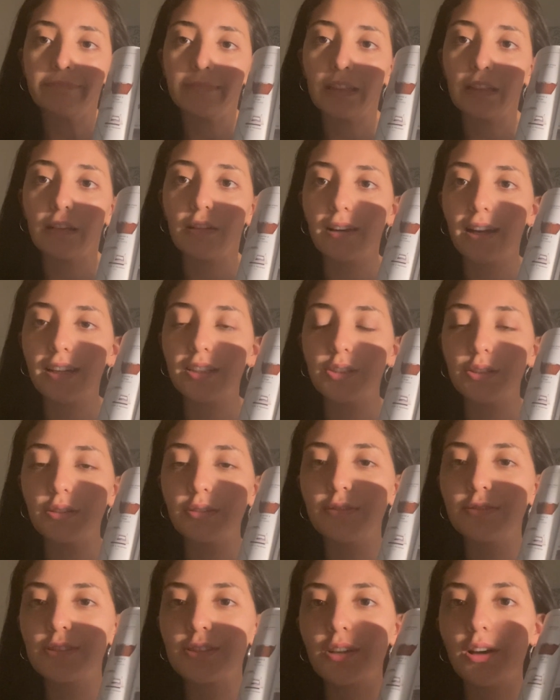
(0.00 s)
I
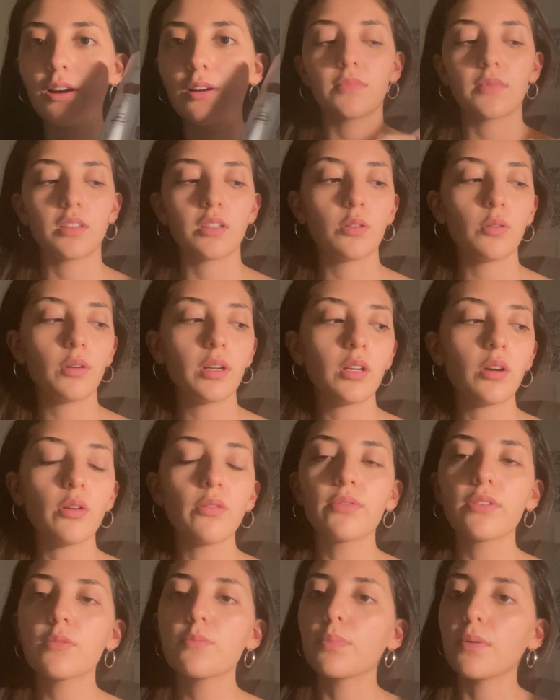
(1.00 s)
do. So going
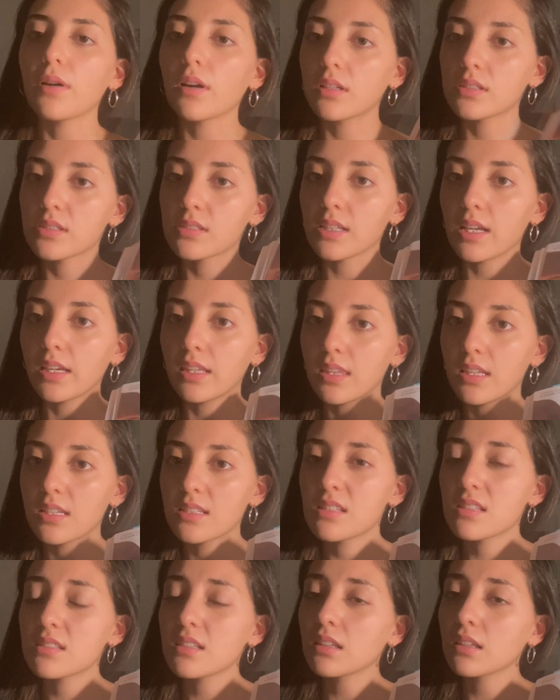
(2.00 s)
over books like
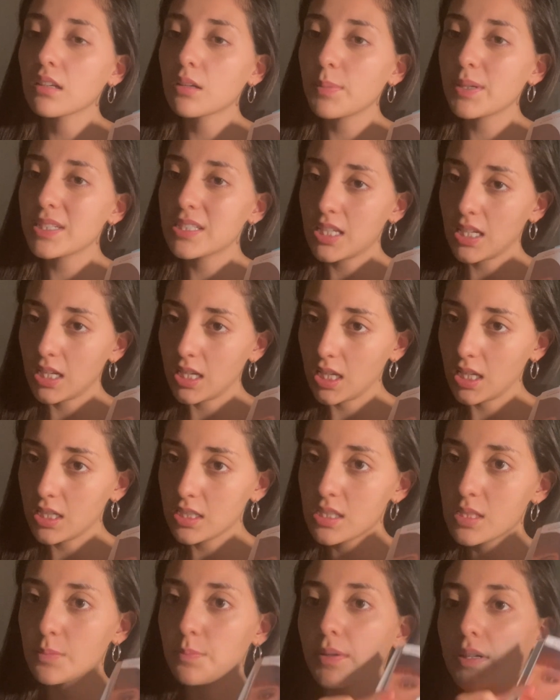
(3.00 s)
this is a little bit
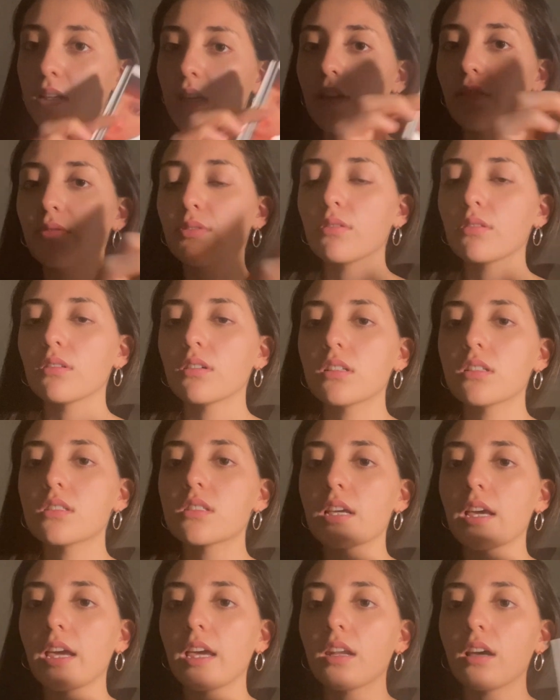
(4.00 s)
tedious, but if you learn
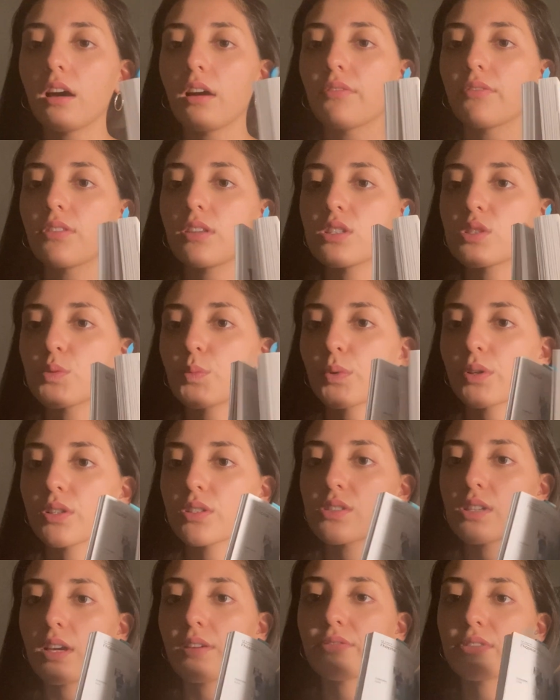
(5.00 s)
10 of these
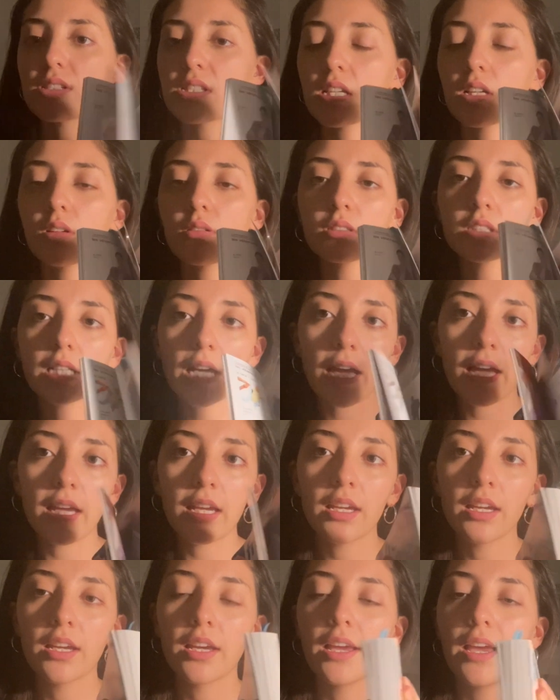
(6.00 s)
words every single
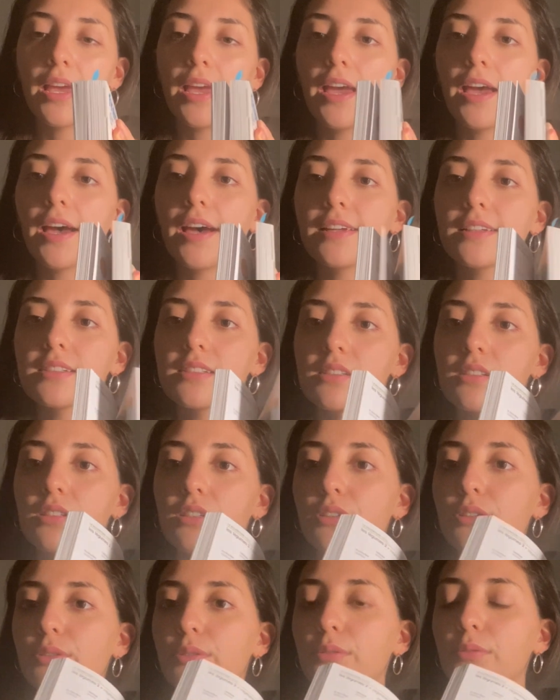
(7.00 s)
day and
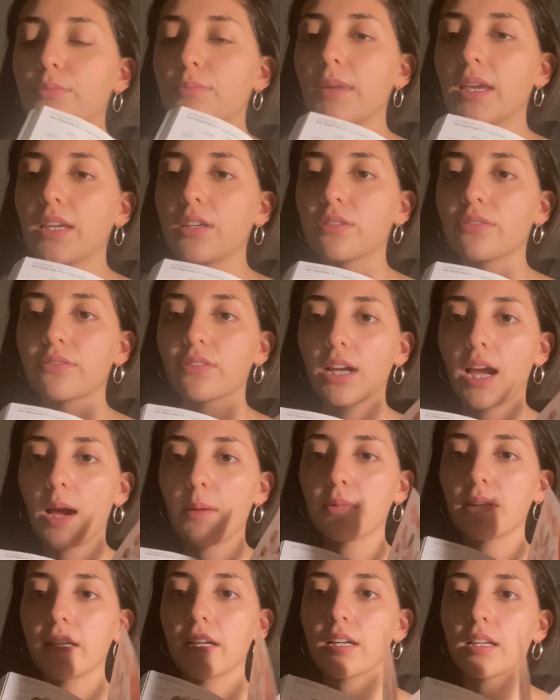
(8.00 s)
you make your
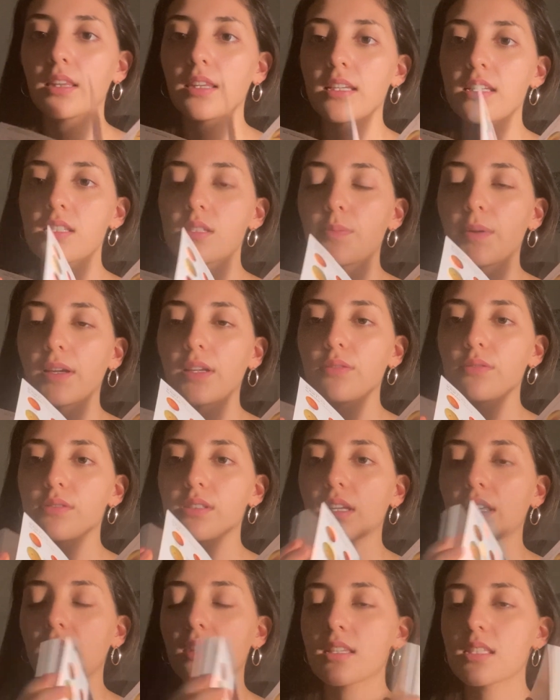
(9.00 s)
vocabulary list by
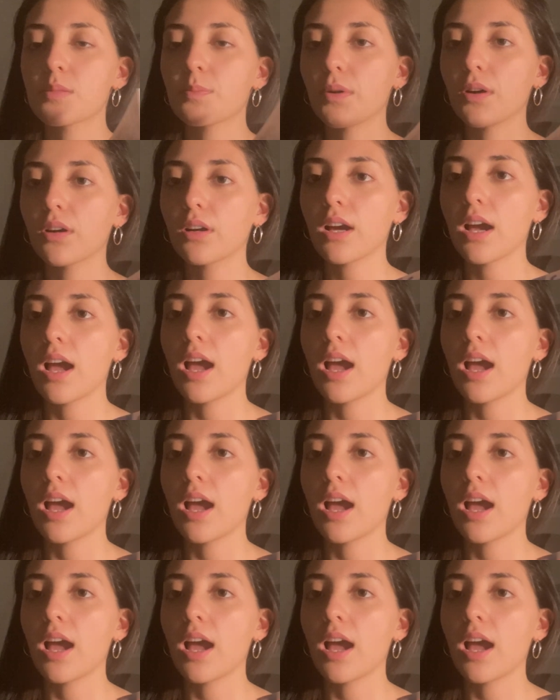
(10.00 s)
using this book,